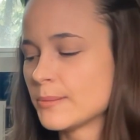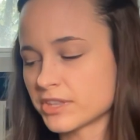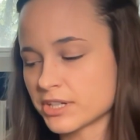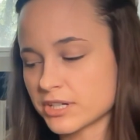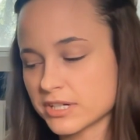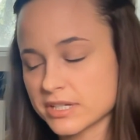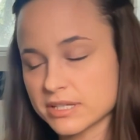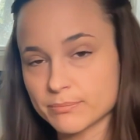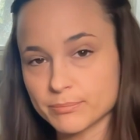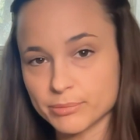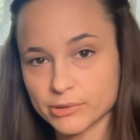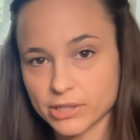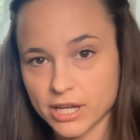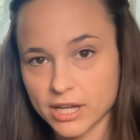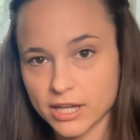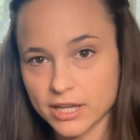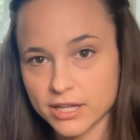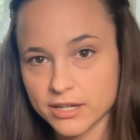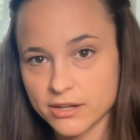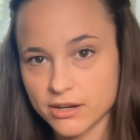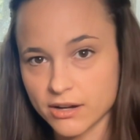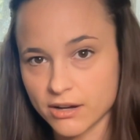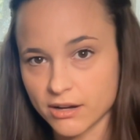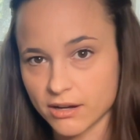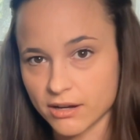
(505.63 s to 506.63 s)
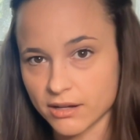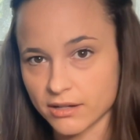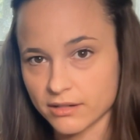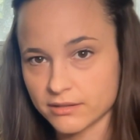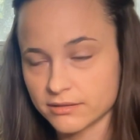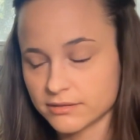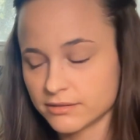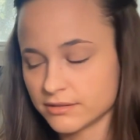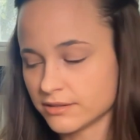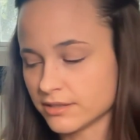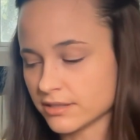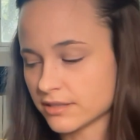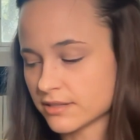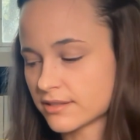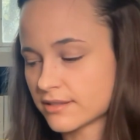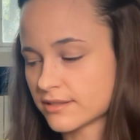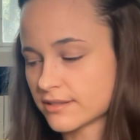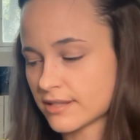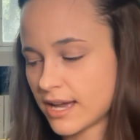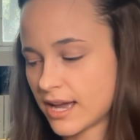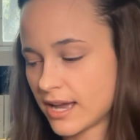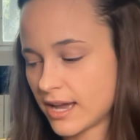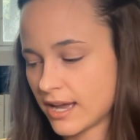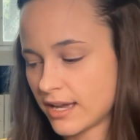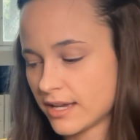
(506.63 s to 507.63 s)
There's blood on the
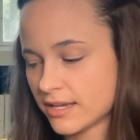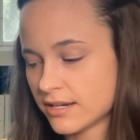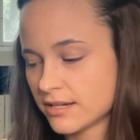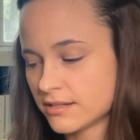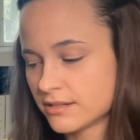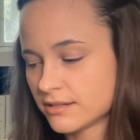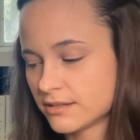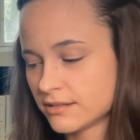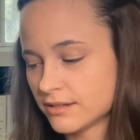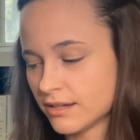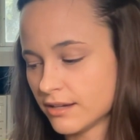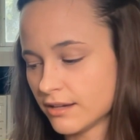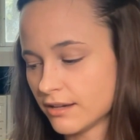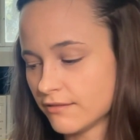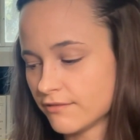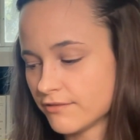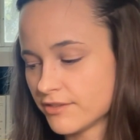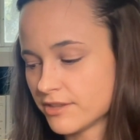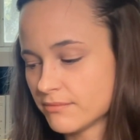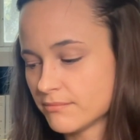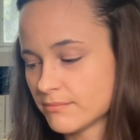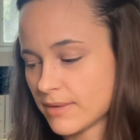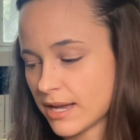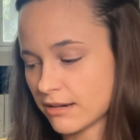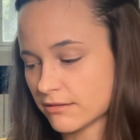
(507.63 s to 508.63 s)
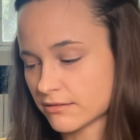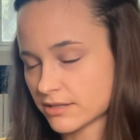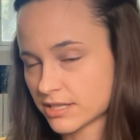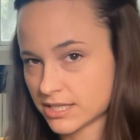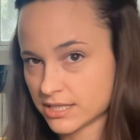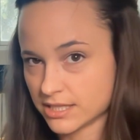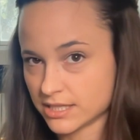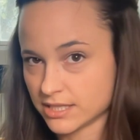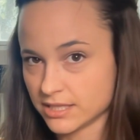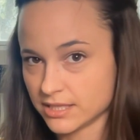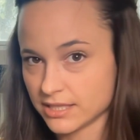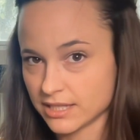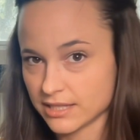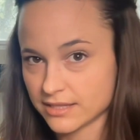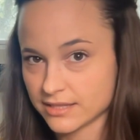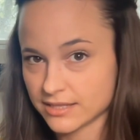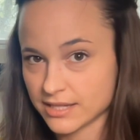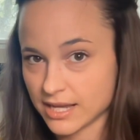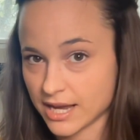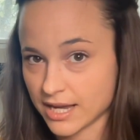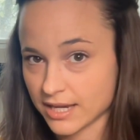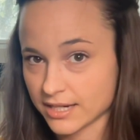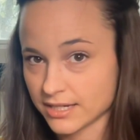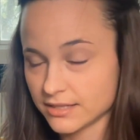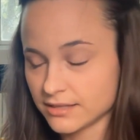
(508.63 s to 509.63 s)
side of the mountain. That's
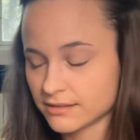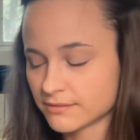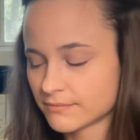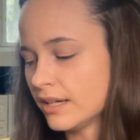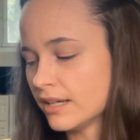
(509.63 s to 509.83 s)
9.